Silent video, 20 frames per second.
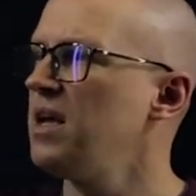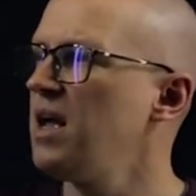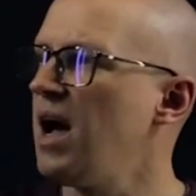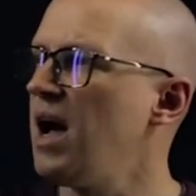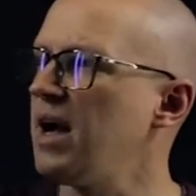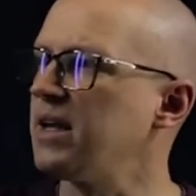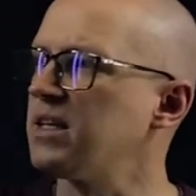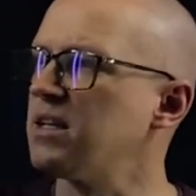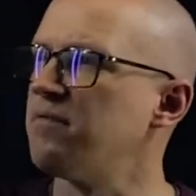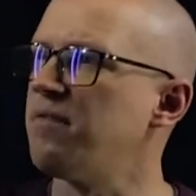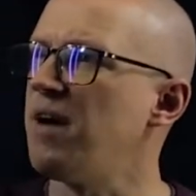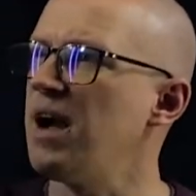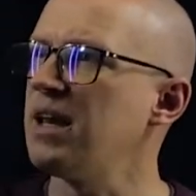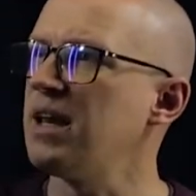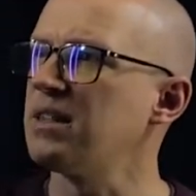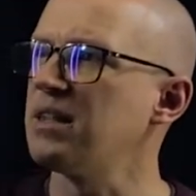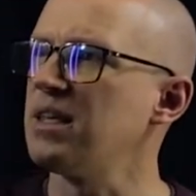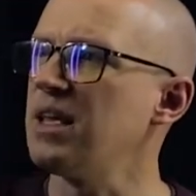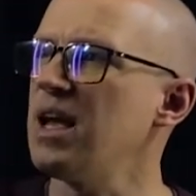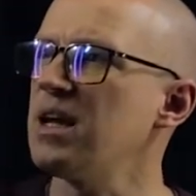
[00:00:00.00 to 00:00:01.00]
I
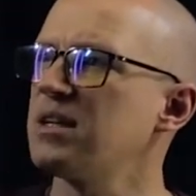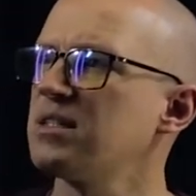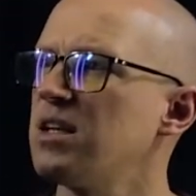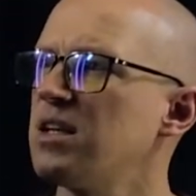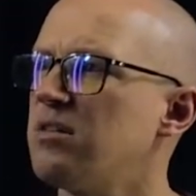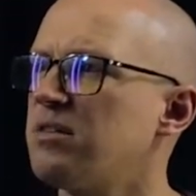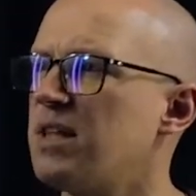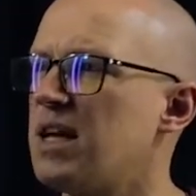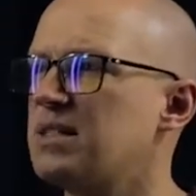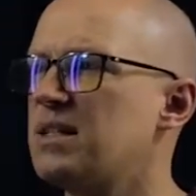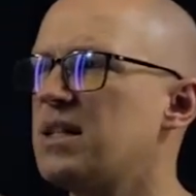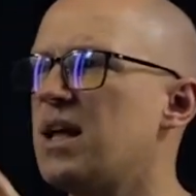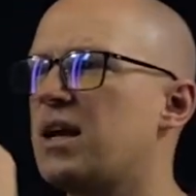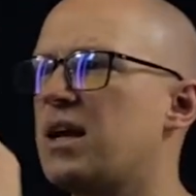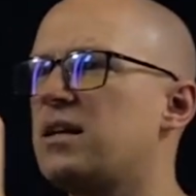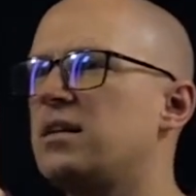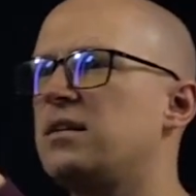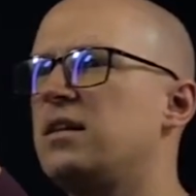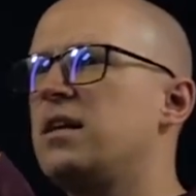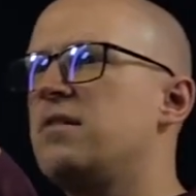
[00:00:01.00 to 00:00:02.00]
divided the x out, that's not
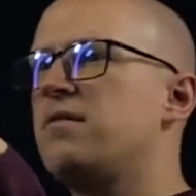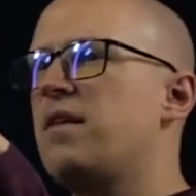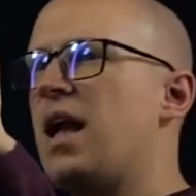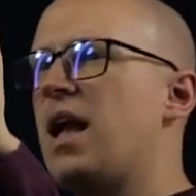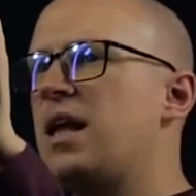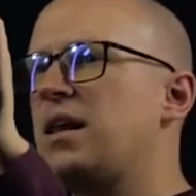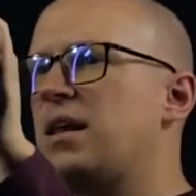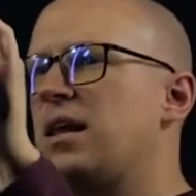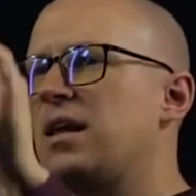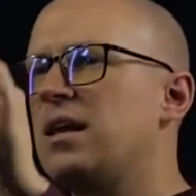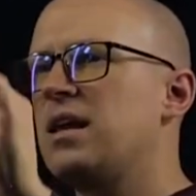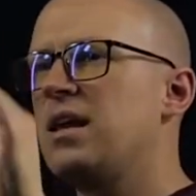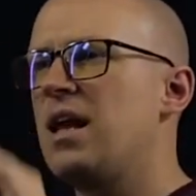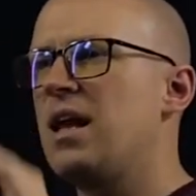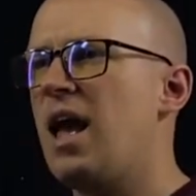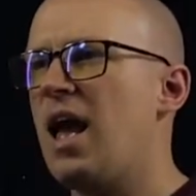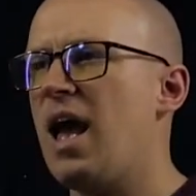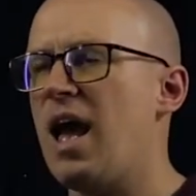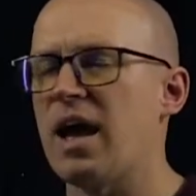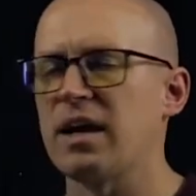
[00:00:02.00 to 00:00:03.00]
going to leave any
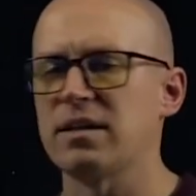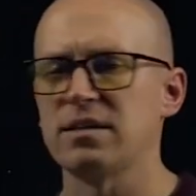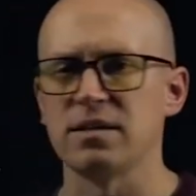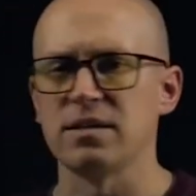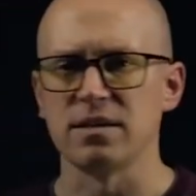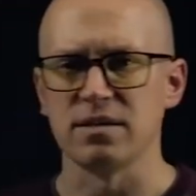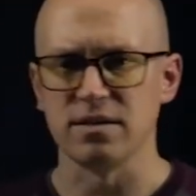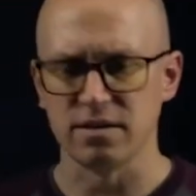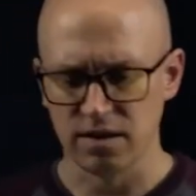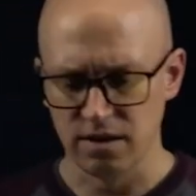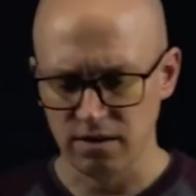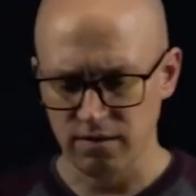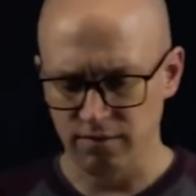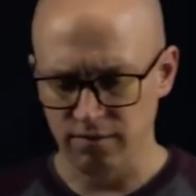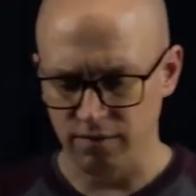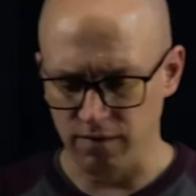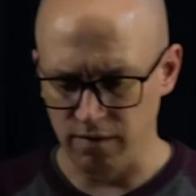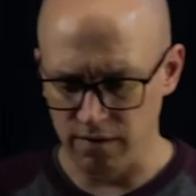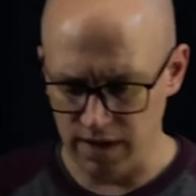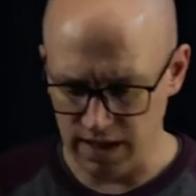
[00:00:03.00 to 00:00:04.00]
x's
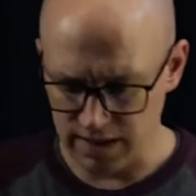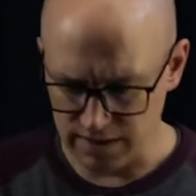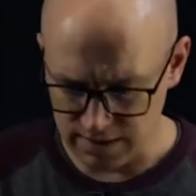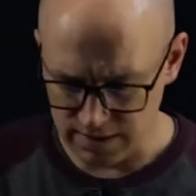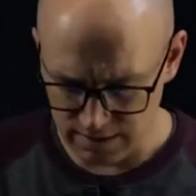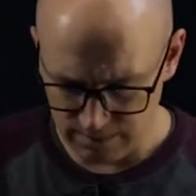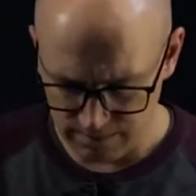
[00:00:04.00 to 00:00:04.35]
for this.